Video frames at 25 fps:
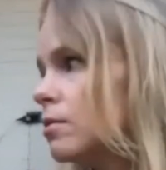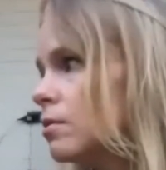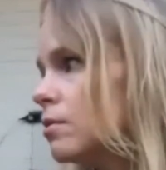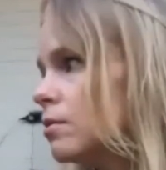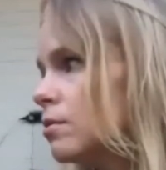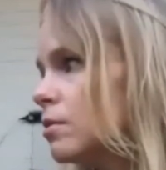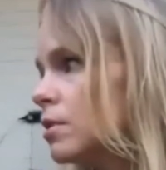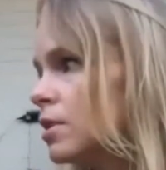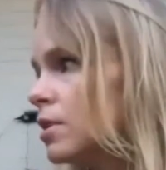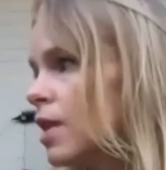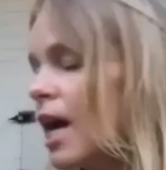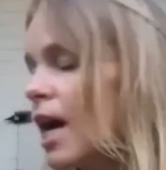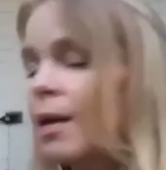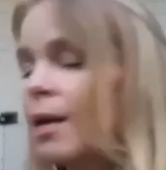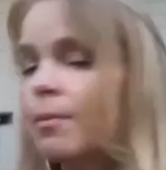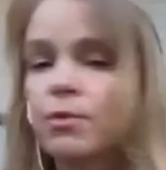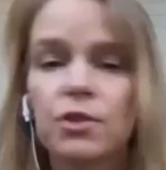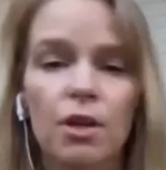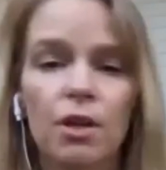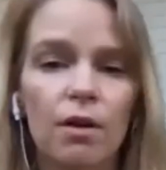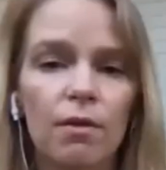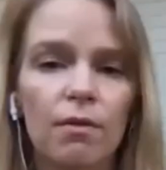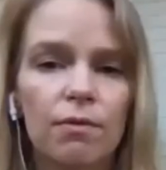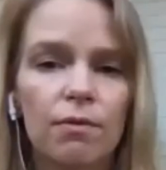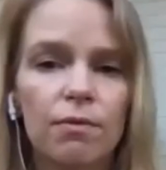types
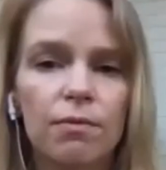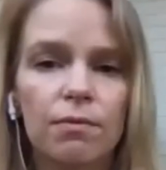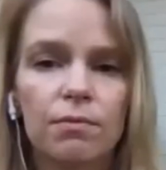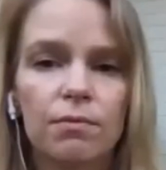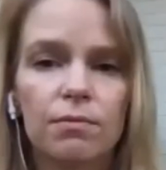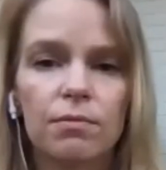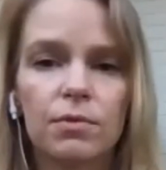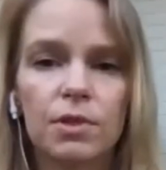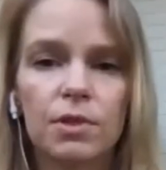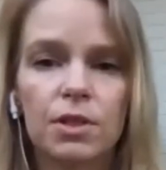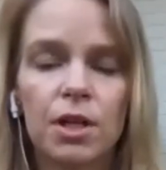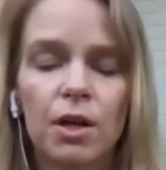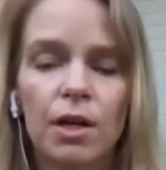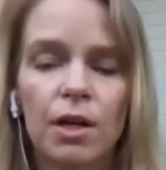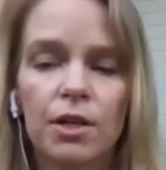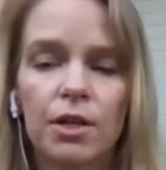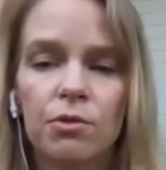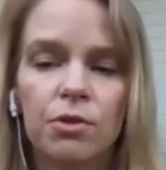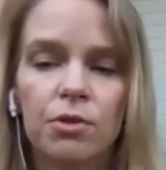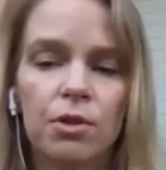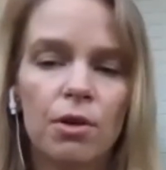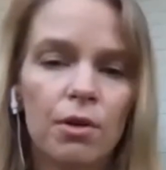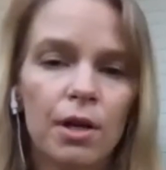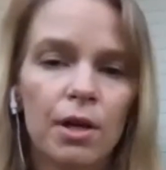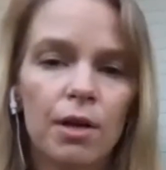of, I do
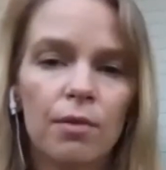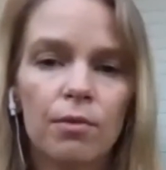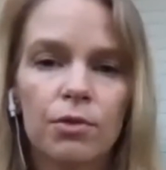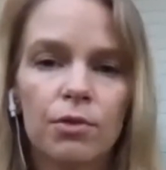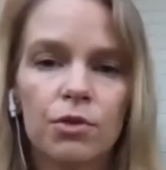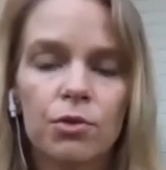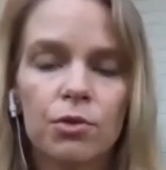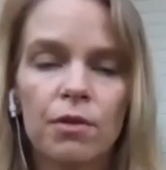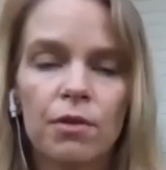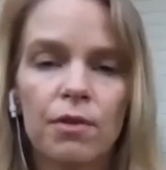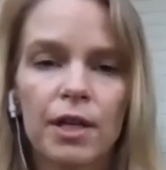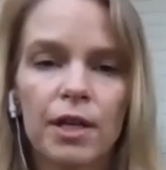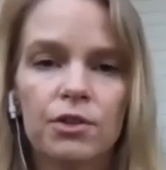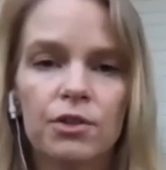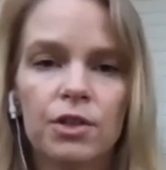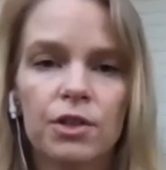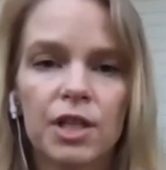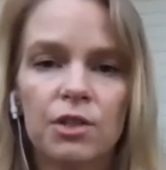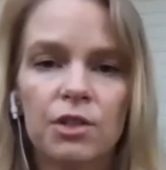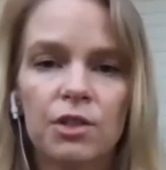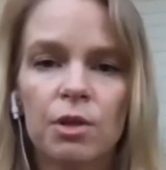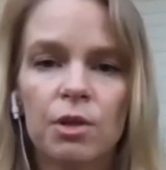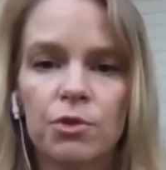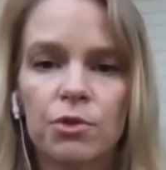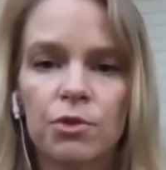yoga and restorative exercise,
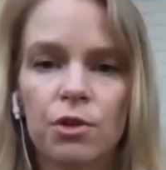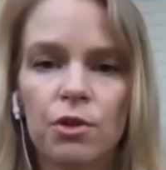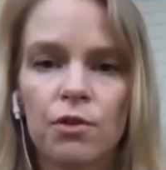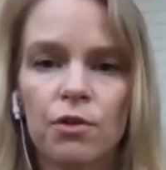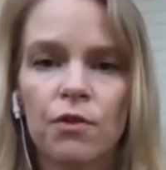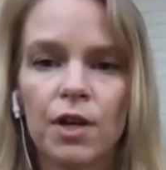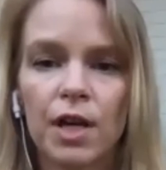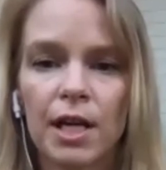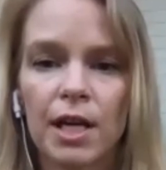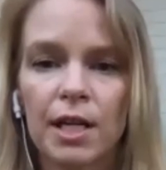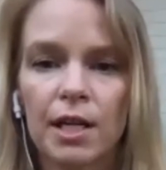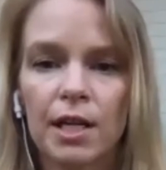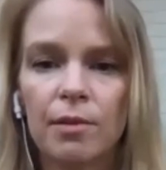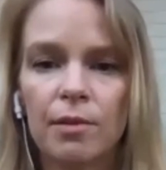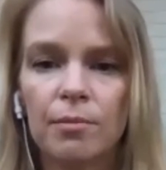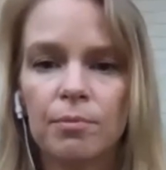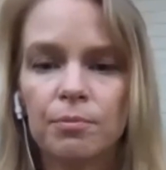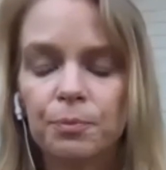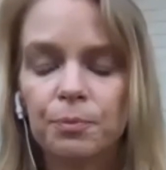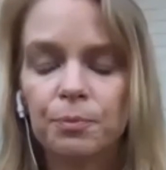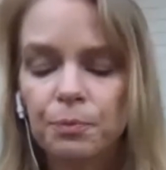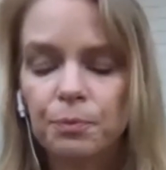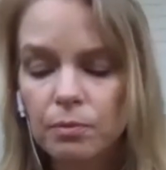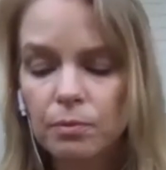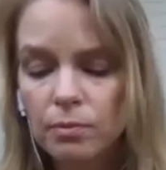that's what I'm certified in.
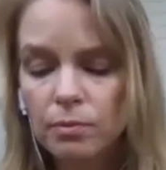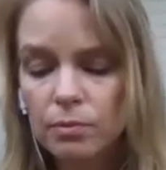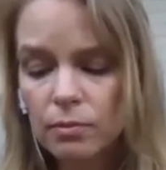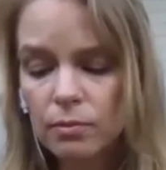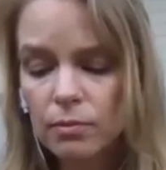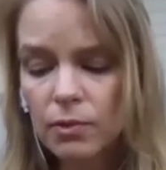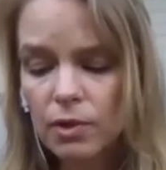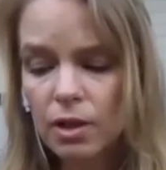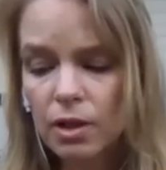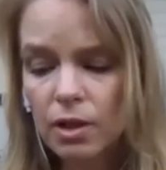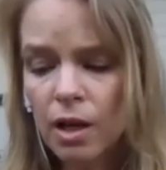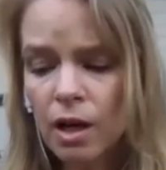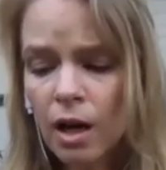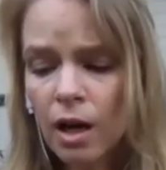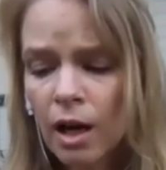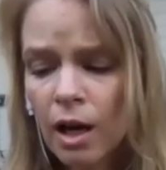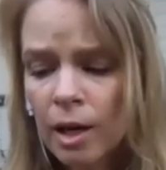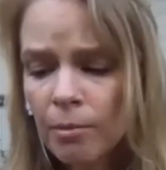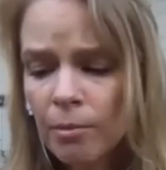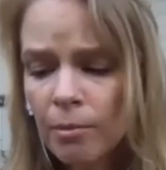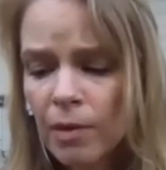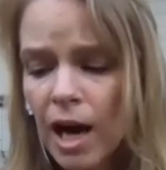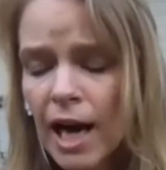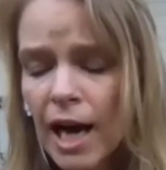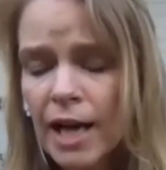
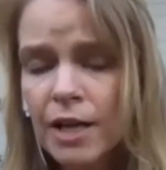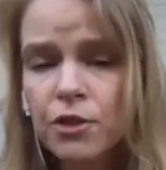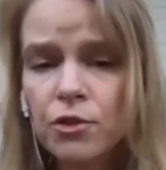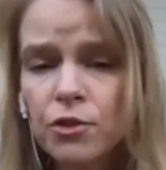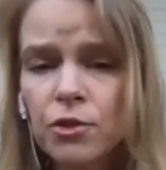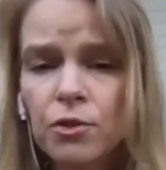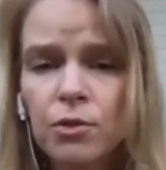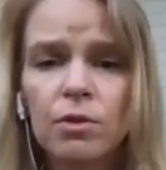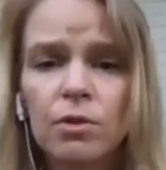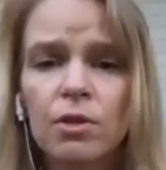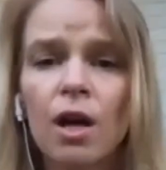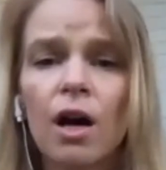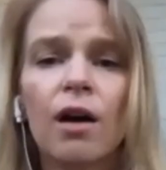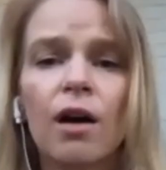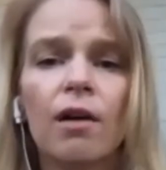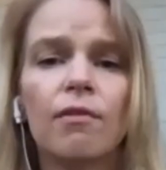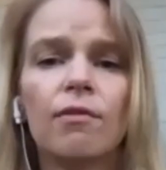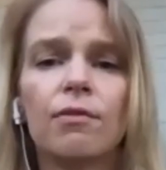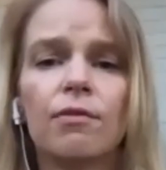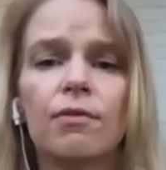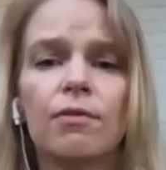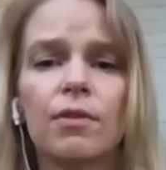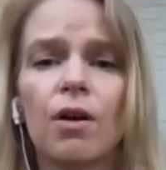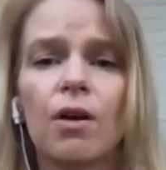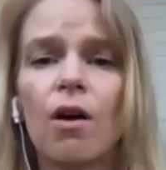I do
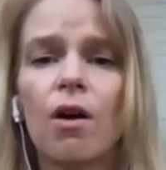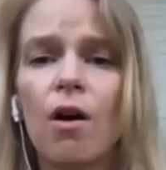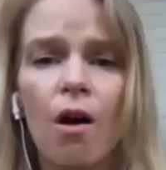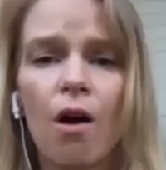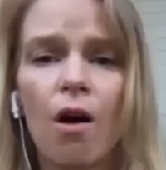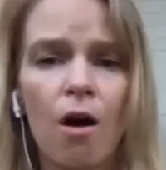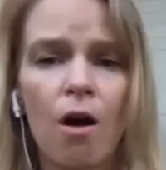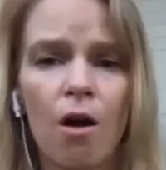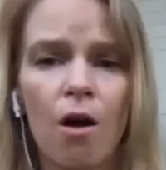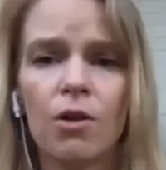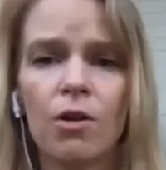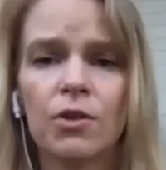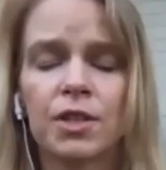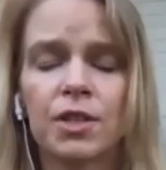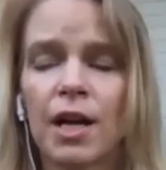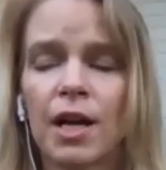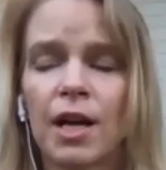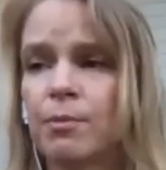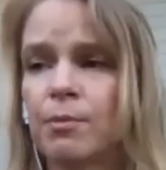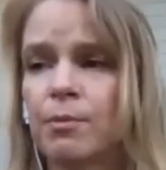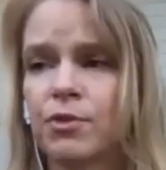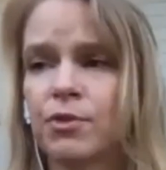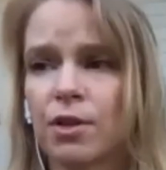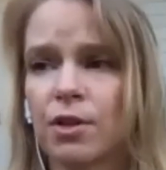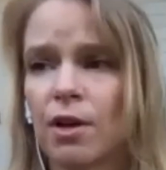love all
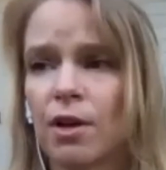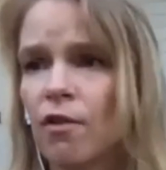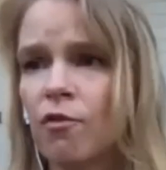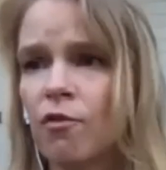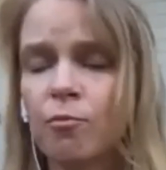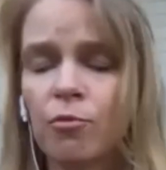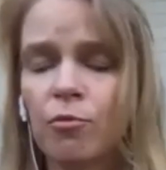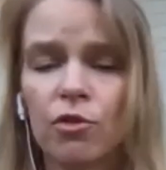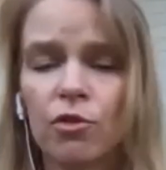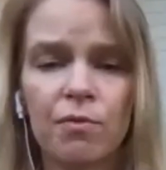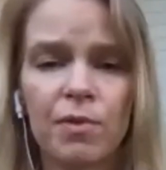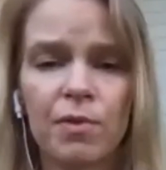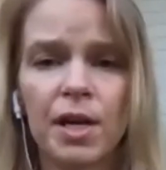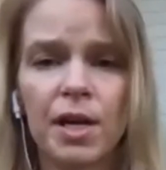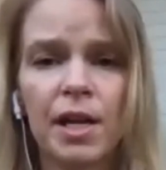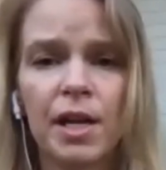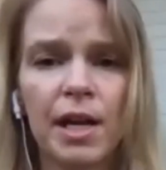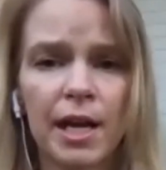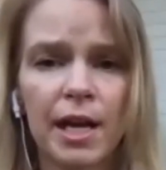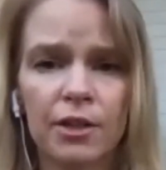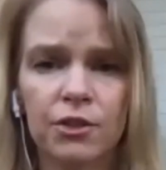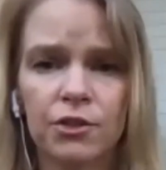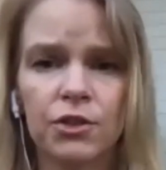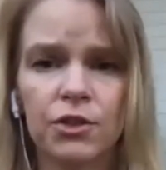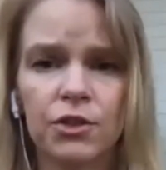types of movement and
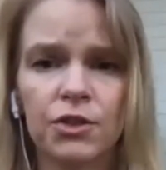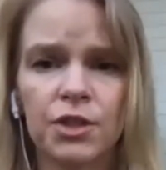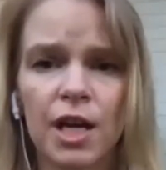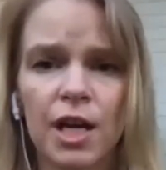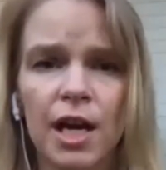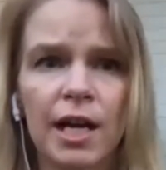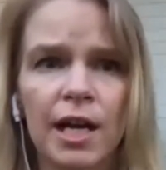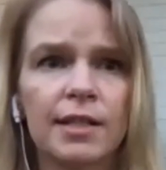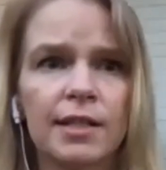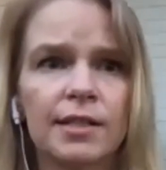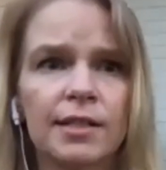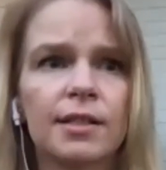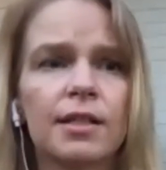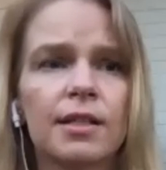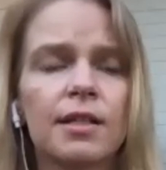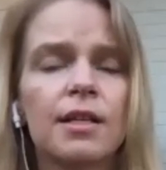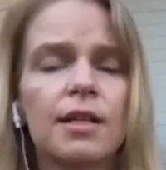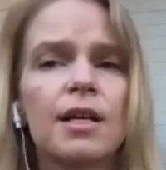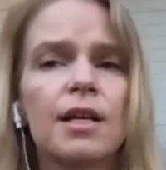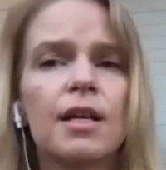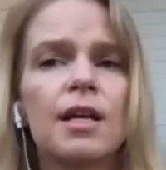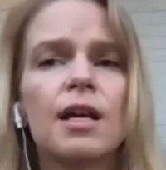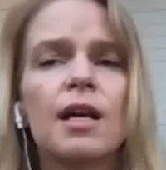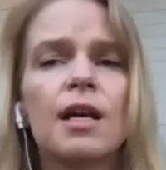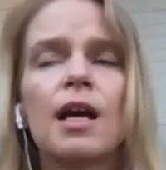exercise.
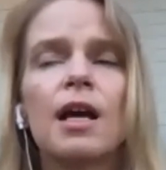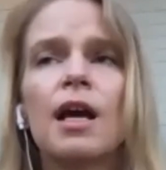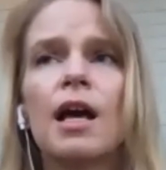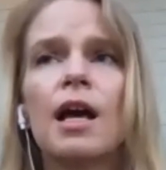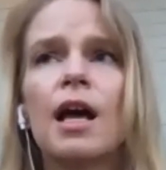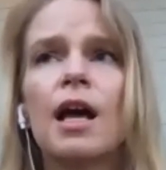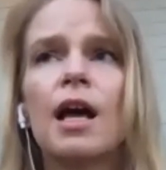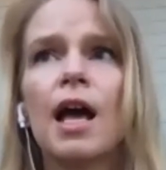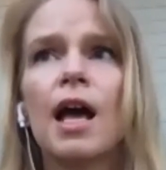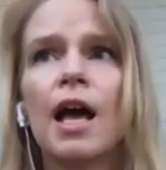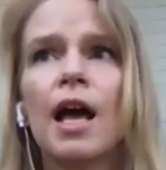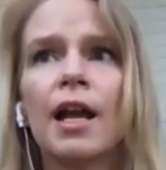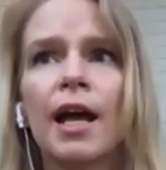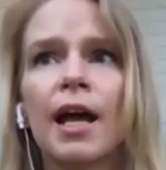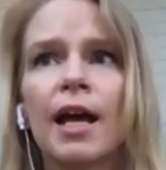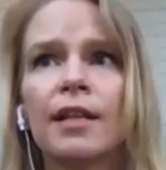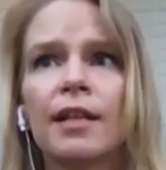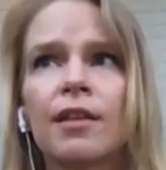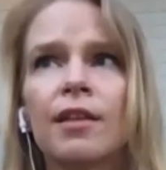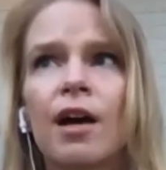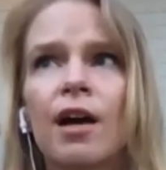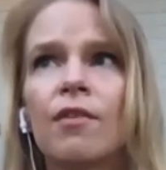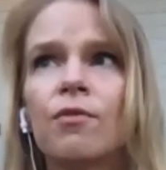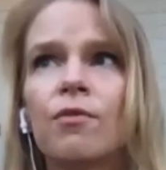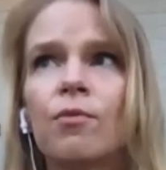And I
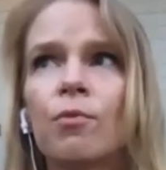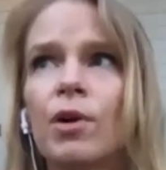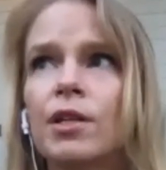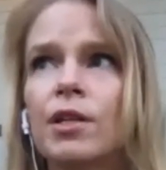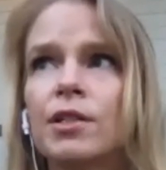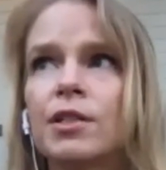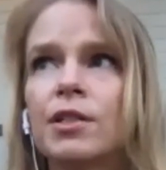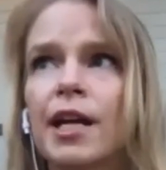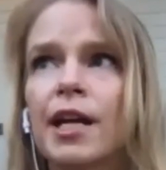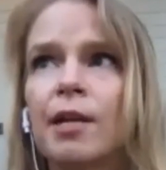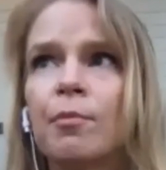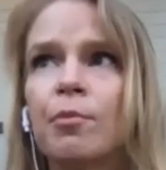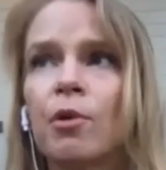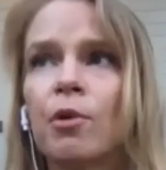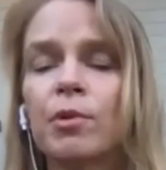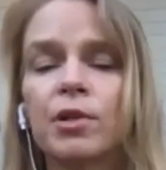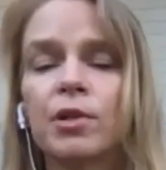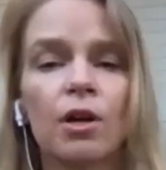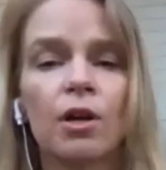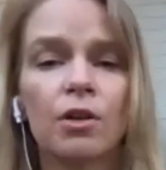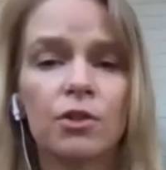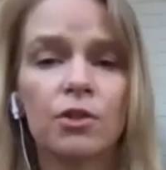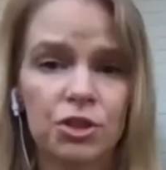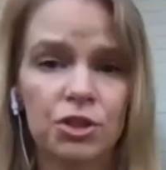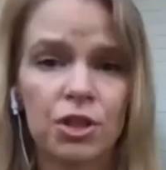love what Katie Bowman
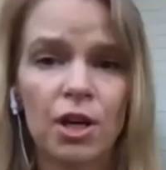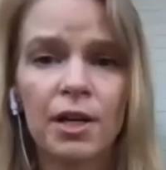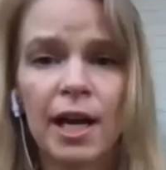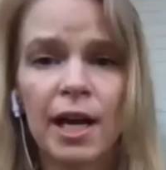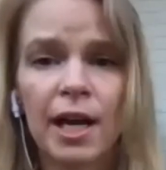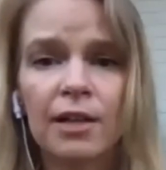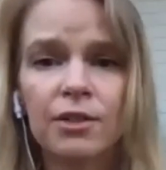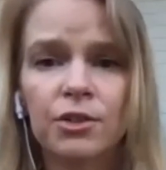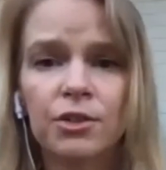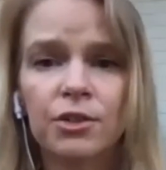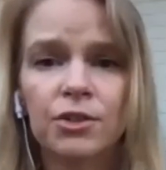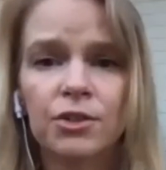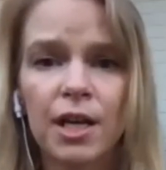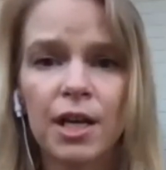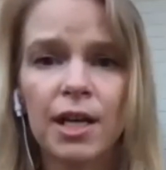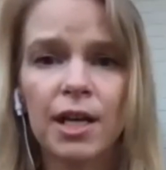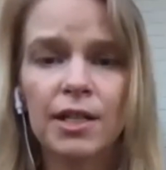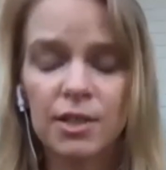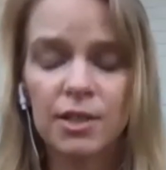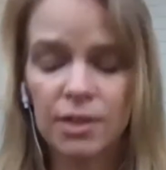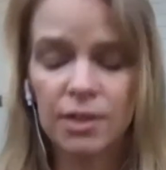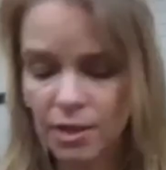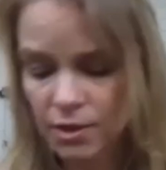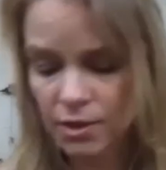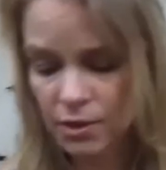calls junk
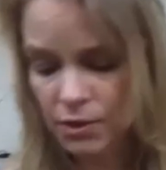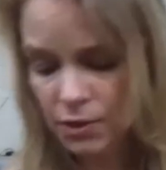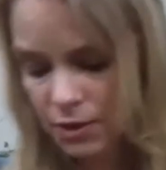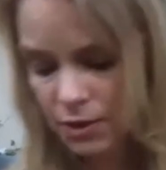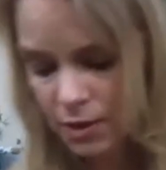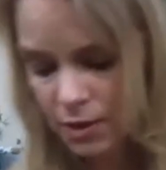exercise, because